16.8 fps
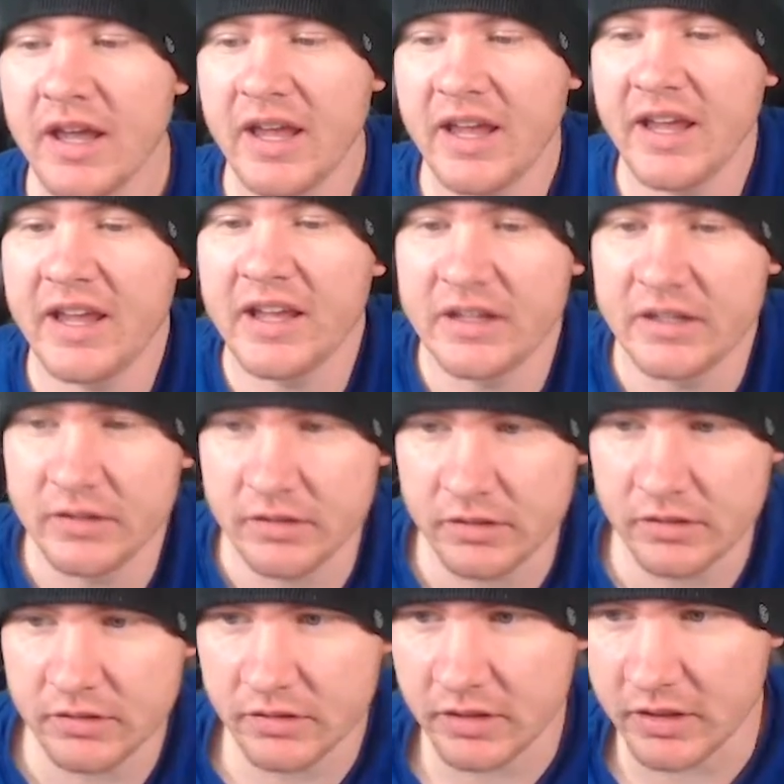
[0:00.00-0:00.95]

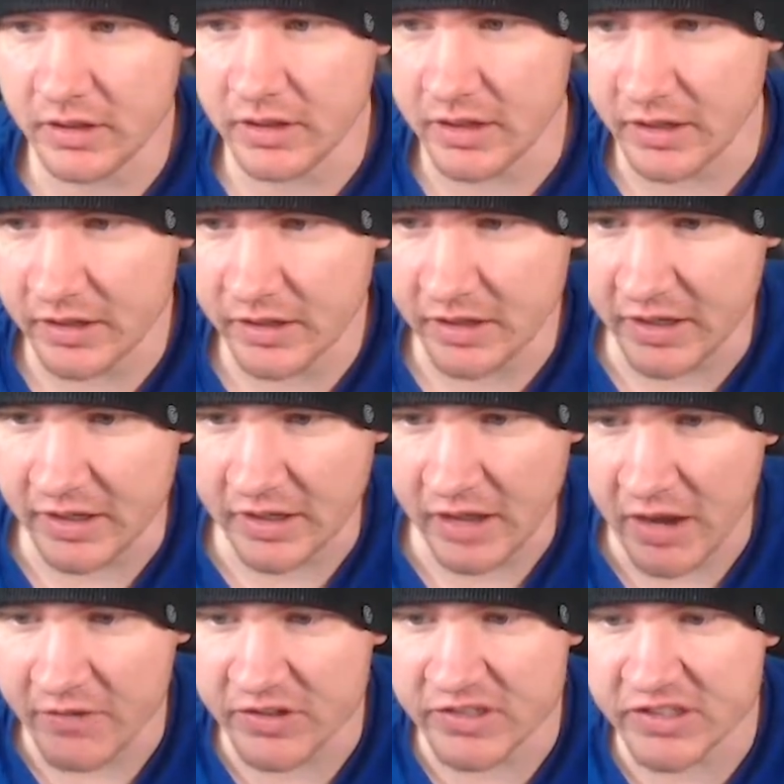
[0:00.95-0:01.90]
and
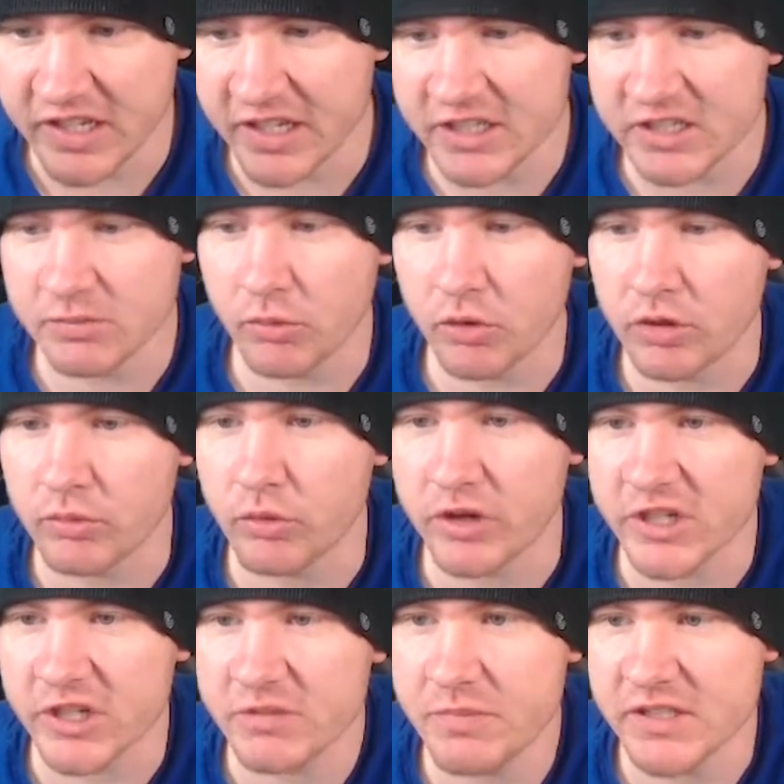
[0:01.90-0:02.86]
obviously it gets more and more
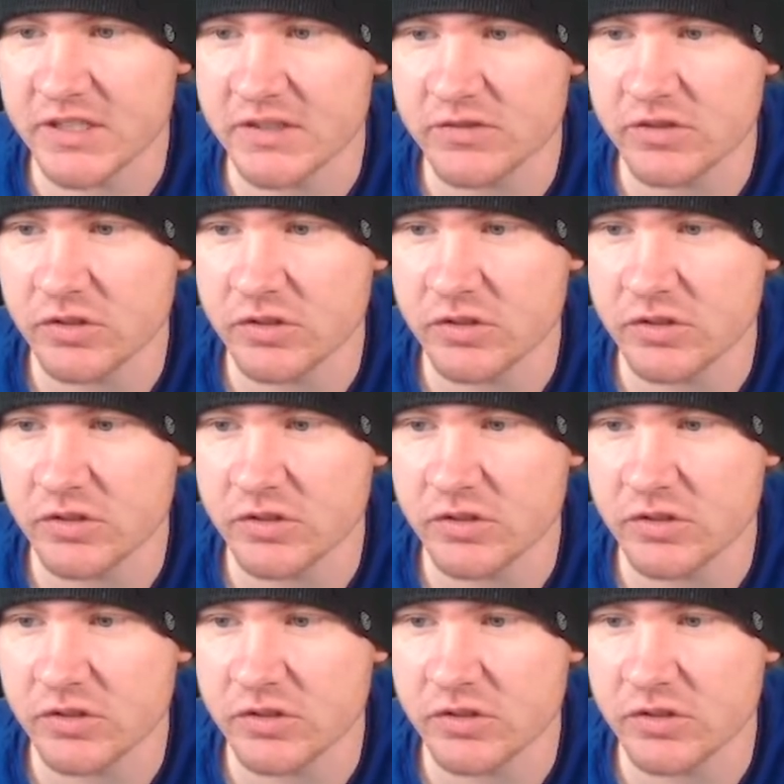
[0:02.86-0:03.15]
expensive.